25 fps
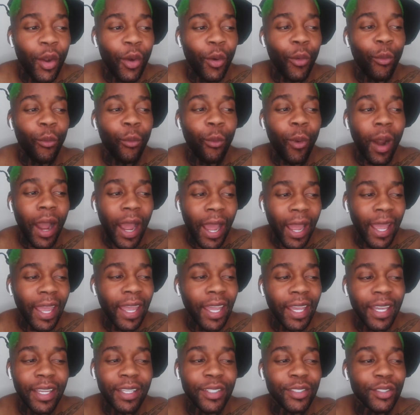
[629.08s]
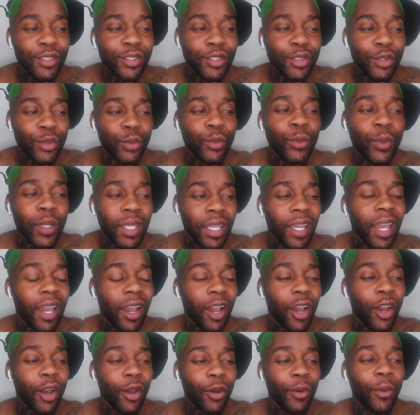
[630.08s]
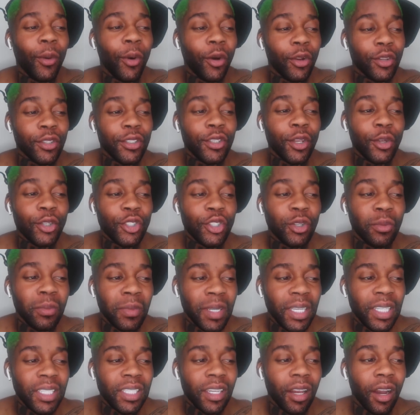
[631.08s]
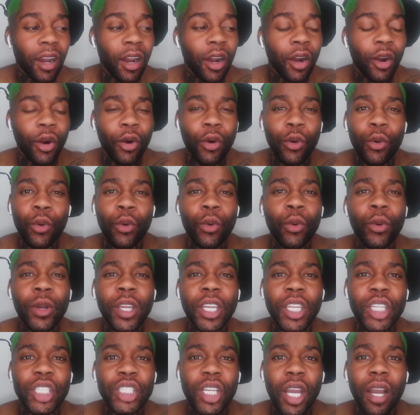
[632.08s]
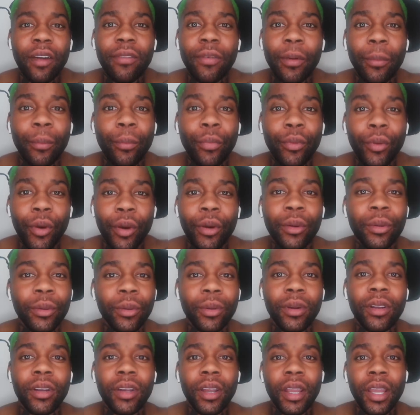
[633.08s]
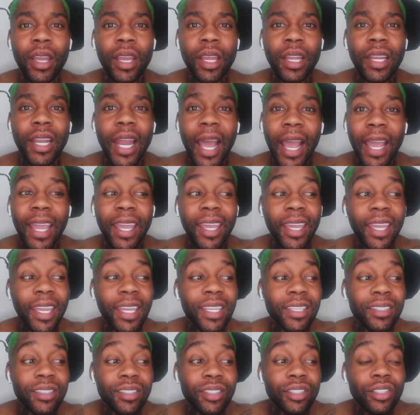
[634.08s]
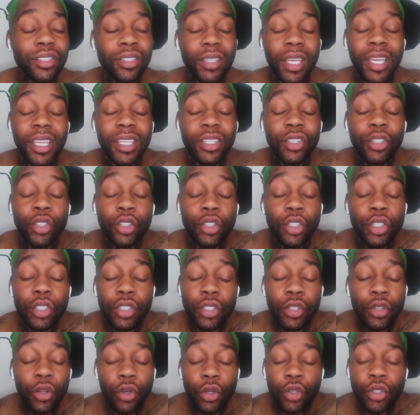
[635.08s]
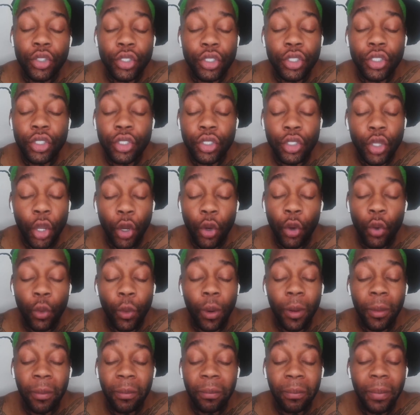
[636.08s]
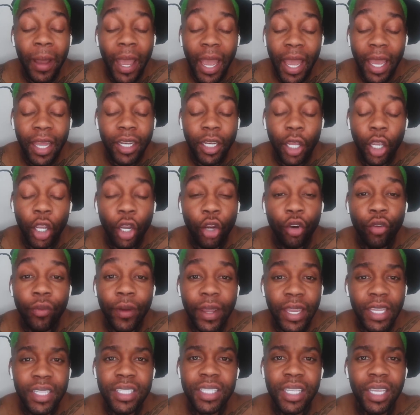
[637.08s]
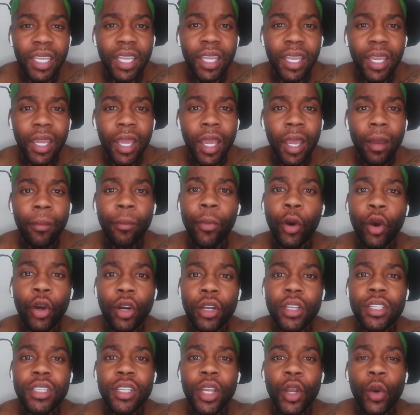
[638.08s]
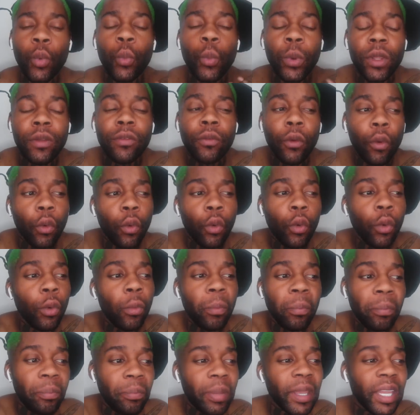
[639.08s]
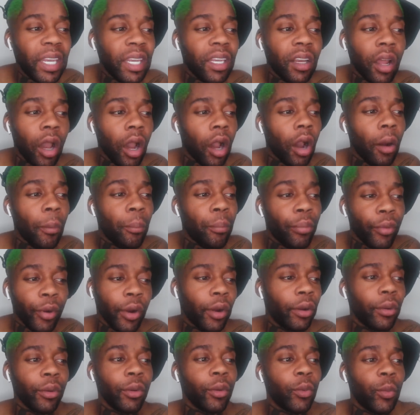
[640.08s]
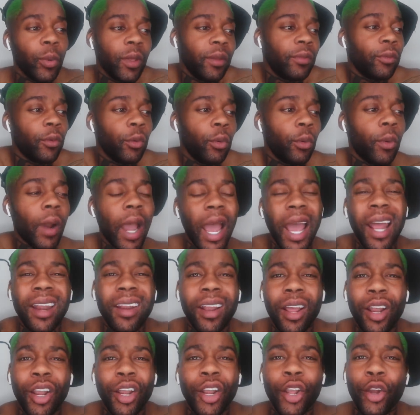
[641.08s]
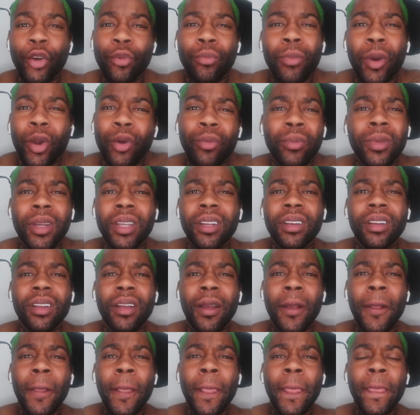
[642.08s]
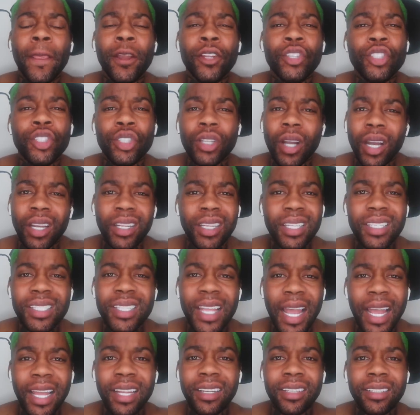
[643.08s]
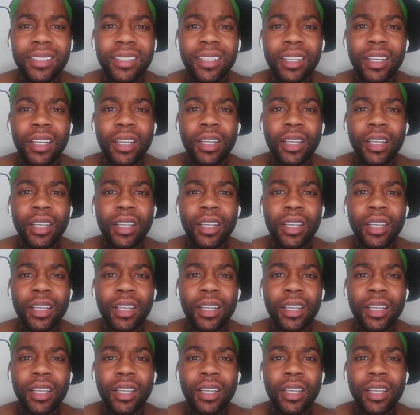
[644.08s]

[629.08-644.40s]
Why do we go on social media and call each other broke? Like, it just looks so bad and crazy, because we've all been broke. We've all had a low moment. Do you understand?